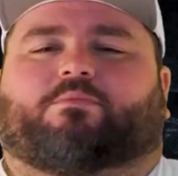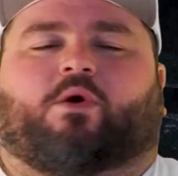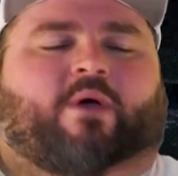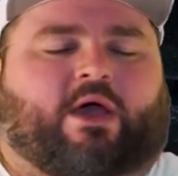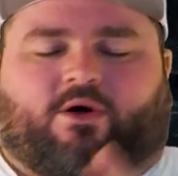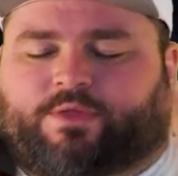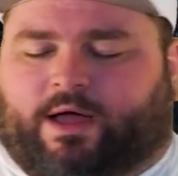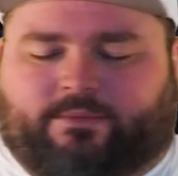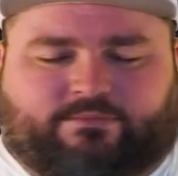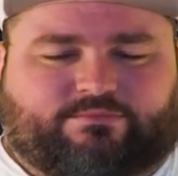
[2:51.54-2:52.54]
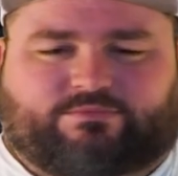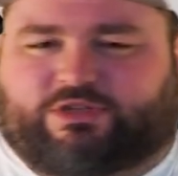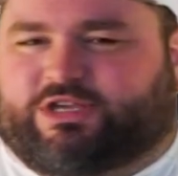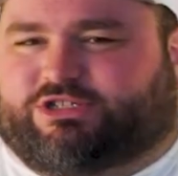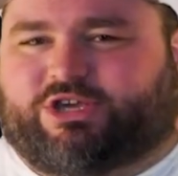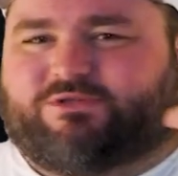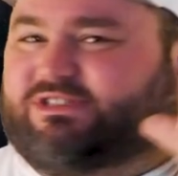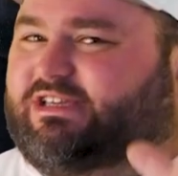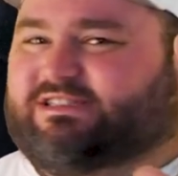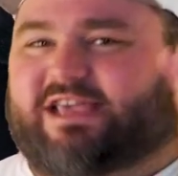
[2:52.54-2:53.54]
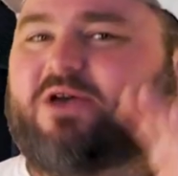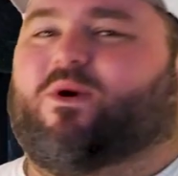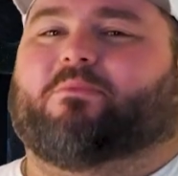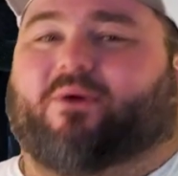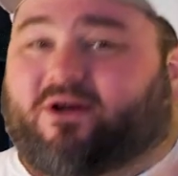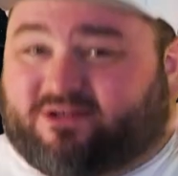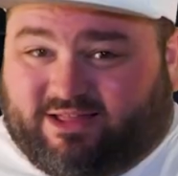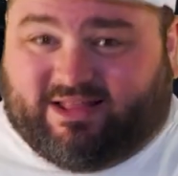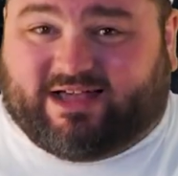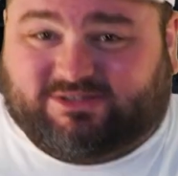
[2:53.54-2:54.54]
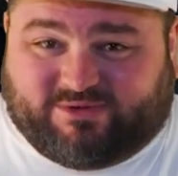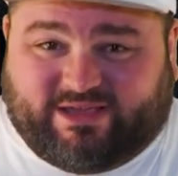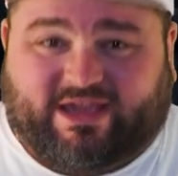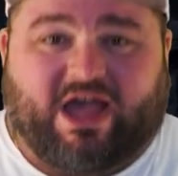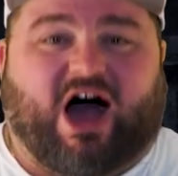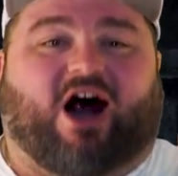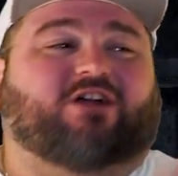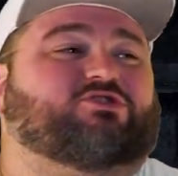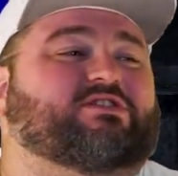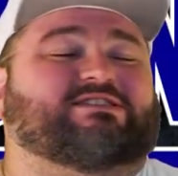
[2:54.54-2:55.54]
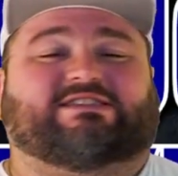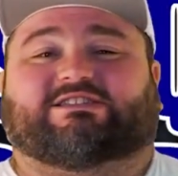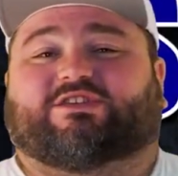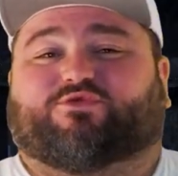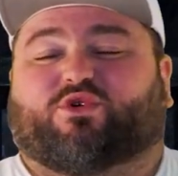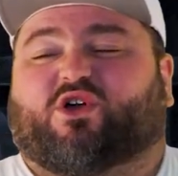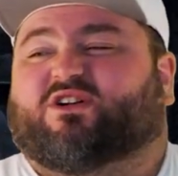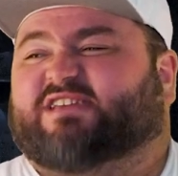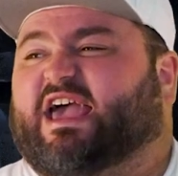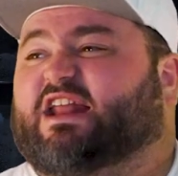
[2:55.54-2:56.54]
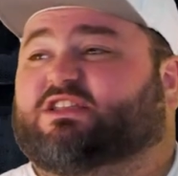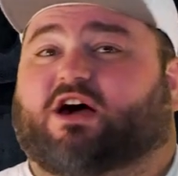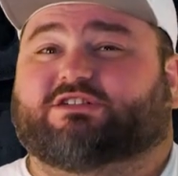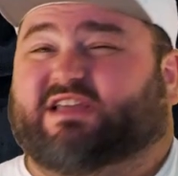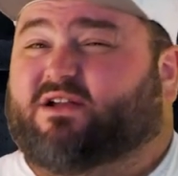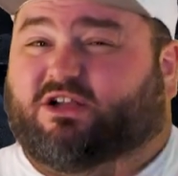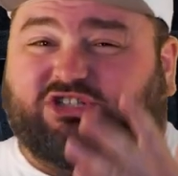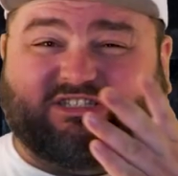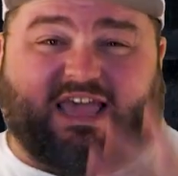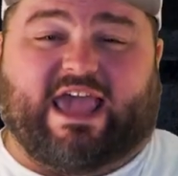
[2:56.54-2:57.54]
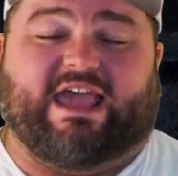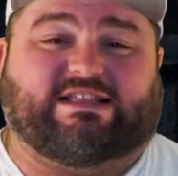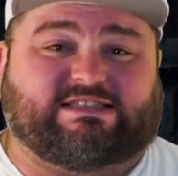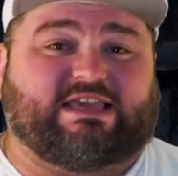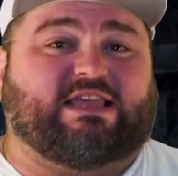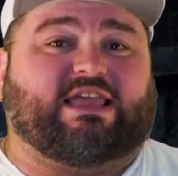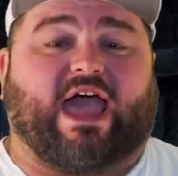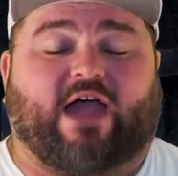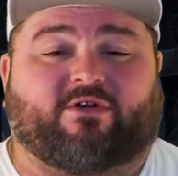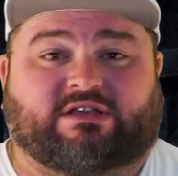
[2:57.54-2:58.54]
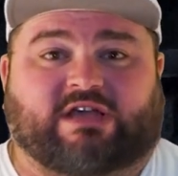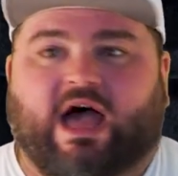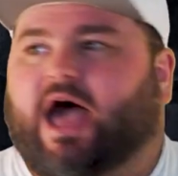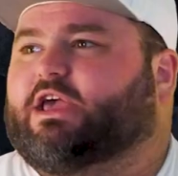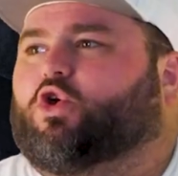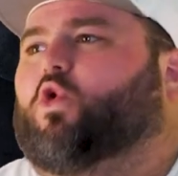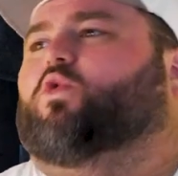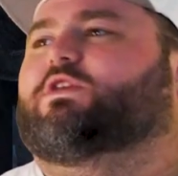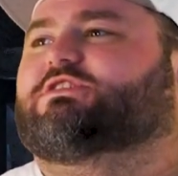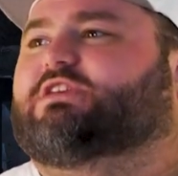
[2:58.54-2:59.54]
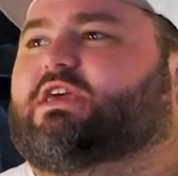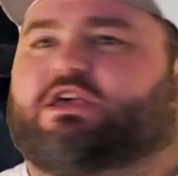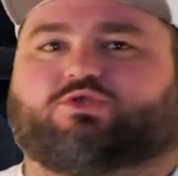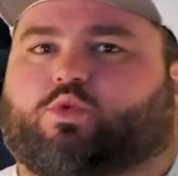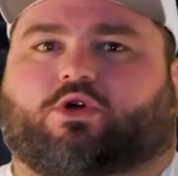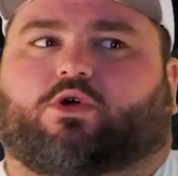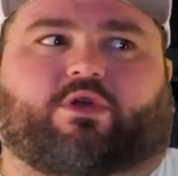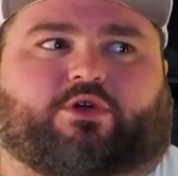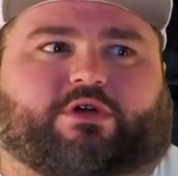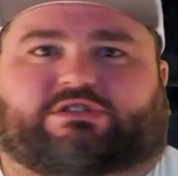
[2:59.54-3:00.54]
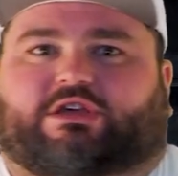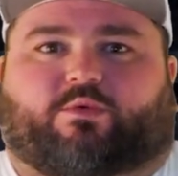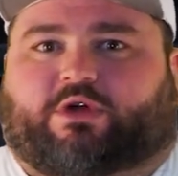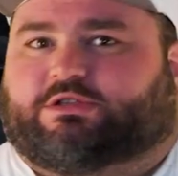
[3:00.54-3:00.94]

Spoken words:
But wait, hold up. Did you see Saquon Barkley last week? 164 yards and a touchdown on just 18 carries. I can only see his workload increasing in week